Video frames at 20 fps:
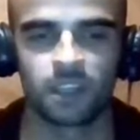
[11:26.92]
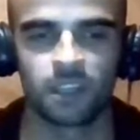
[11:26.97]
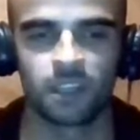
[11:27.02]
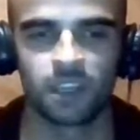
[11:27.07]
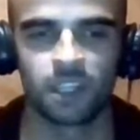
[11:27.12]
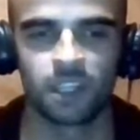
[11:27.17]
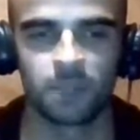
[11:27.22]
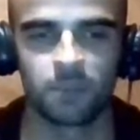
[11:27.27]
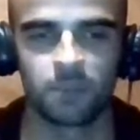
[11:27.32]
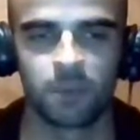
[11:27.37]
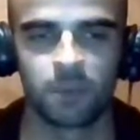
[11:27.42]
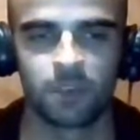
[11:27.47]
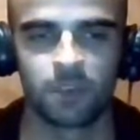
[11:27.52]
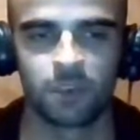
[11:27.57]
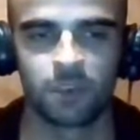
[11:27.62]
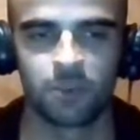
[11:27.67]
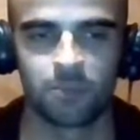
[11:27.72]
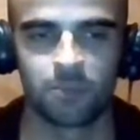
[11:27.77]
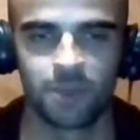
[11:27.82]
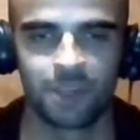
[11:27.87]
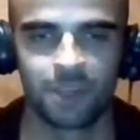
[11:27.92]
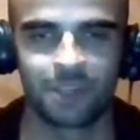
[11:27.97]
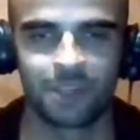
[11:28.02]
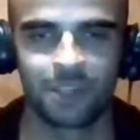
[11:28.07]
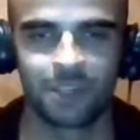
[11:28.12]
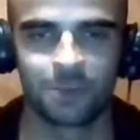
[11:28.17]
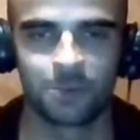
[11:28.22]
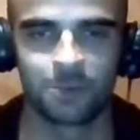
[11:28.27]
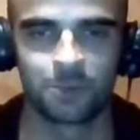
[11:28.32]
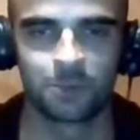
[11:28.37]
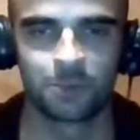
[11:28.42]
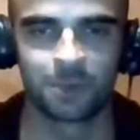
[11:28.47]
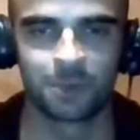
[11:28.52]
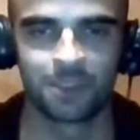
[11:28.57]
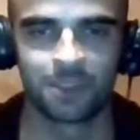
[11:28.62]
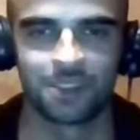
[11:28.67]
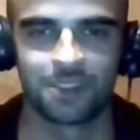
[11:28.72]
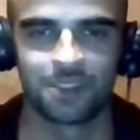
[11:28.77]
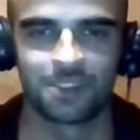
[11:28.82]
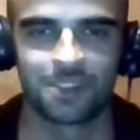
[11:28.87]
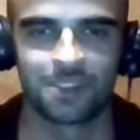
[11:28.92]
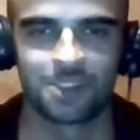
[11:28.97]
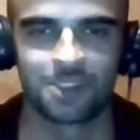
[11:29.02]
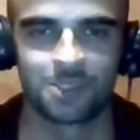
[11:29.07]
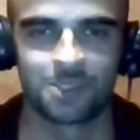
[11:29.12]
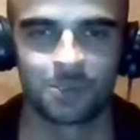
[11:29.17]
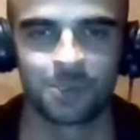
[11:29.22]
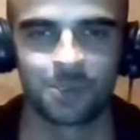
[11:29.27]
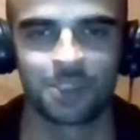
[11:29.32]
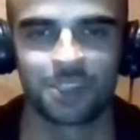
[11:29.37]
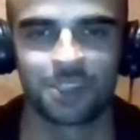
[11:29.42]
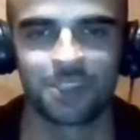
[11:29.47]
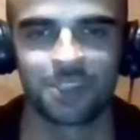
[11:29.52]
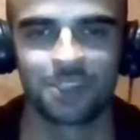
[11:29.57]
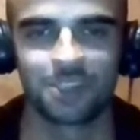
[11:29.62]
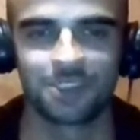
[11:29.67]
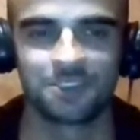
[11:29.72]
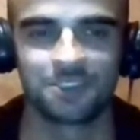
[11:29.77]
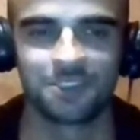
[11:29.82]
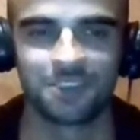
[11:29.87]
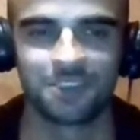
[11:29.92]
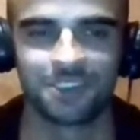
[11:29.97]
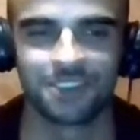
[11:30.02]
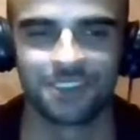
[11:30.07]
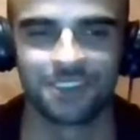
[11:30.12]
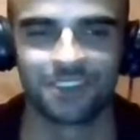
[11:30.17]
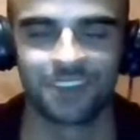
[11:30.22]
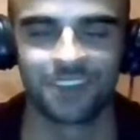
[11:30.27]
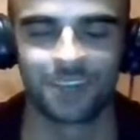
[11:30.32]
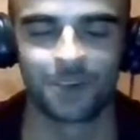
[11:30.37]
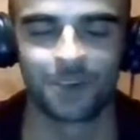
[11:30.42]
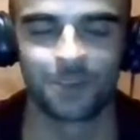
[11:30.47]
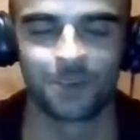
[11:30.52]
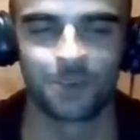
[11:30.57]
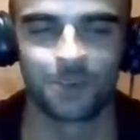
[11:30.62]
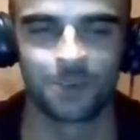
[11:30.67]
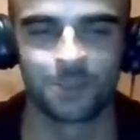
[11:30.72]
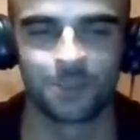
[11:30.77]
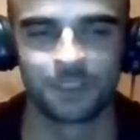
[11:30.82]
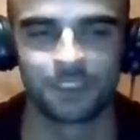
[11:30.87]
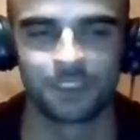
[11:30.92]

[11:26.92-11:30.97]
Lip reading: and I'm gonna go back now to my storytelling of how